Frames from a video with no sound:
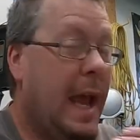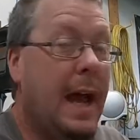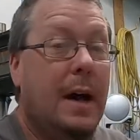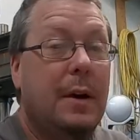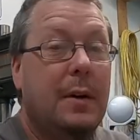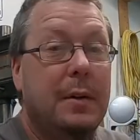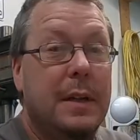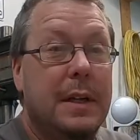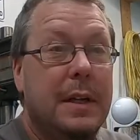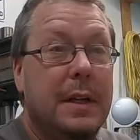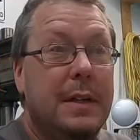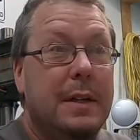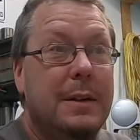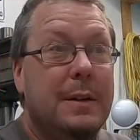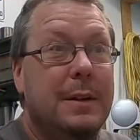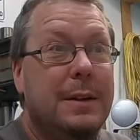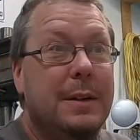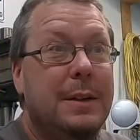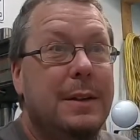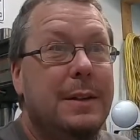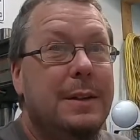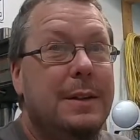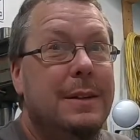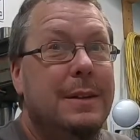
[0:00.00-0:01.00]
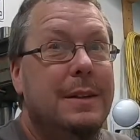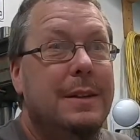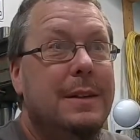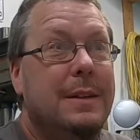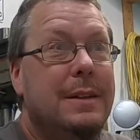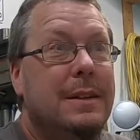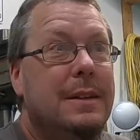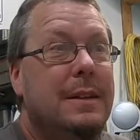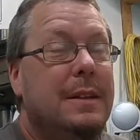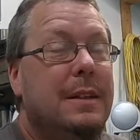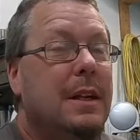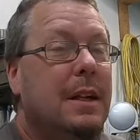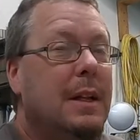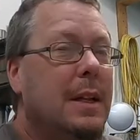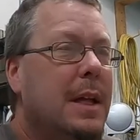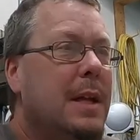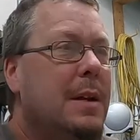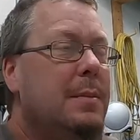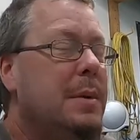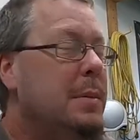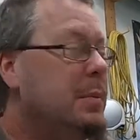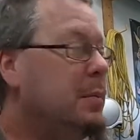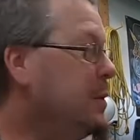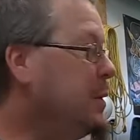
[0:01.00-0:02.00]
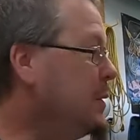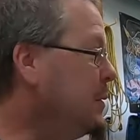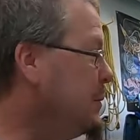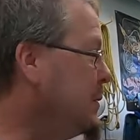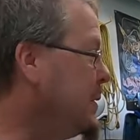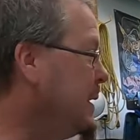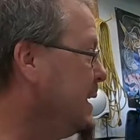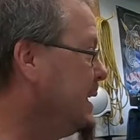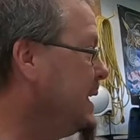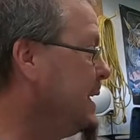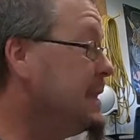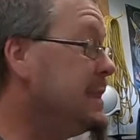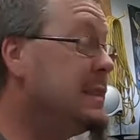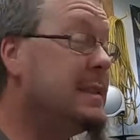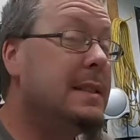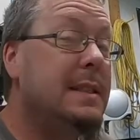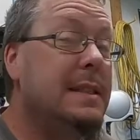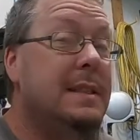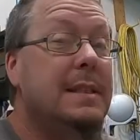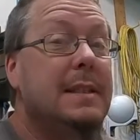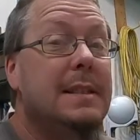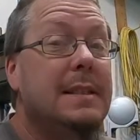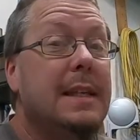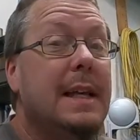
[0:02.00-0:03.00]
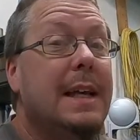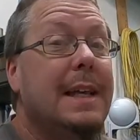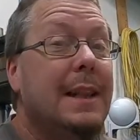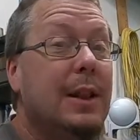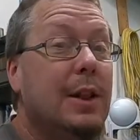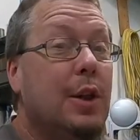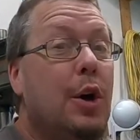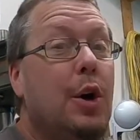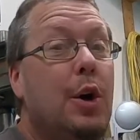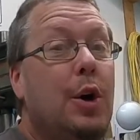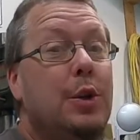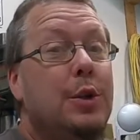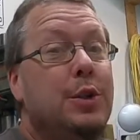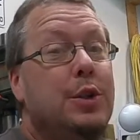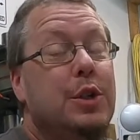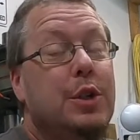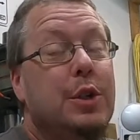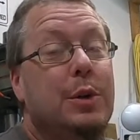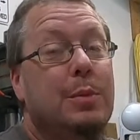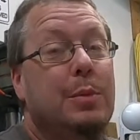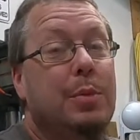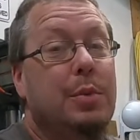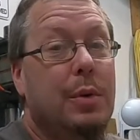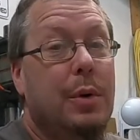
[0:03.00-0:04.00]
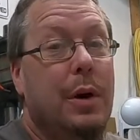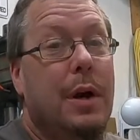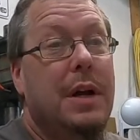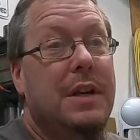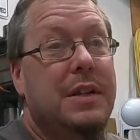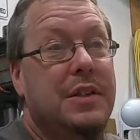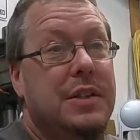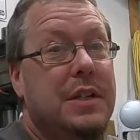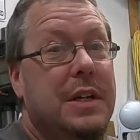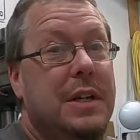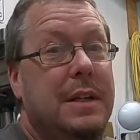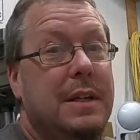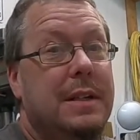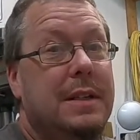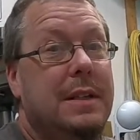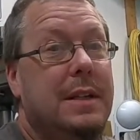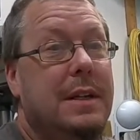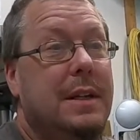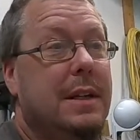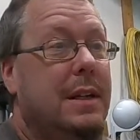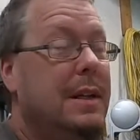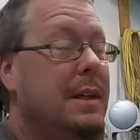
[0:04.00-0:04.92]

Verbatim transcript: out there. A lot of people don't realize this is a long-term project.